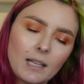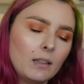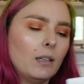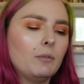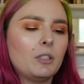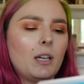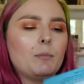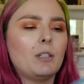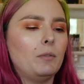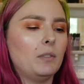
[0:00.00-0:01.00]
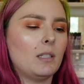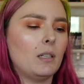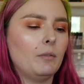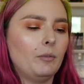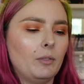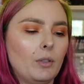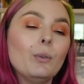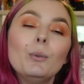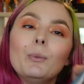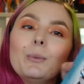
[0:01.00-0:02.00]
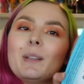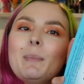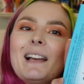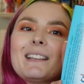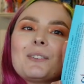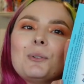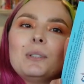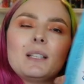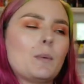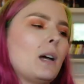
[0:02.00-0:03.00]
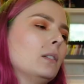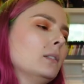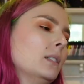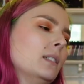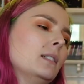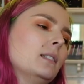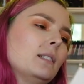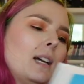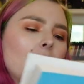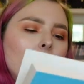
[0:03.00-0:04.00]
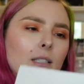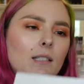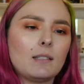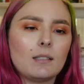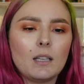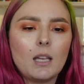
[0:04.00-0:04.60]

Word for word: I love time travel stuff. Oh, the back is cool as well. I love this.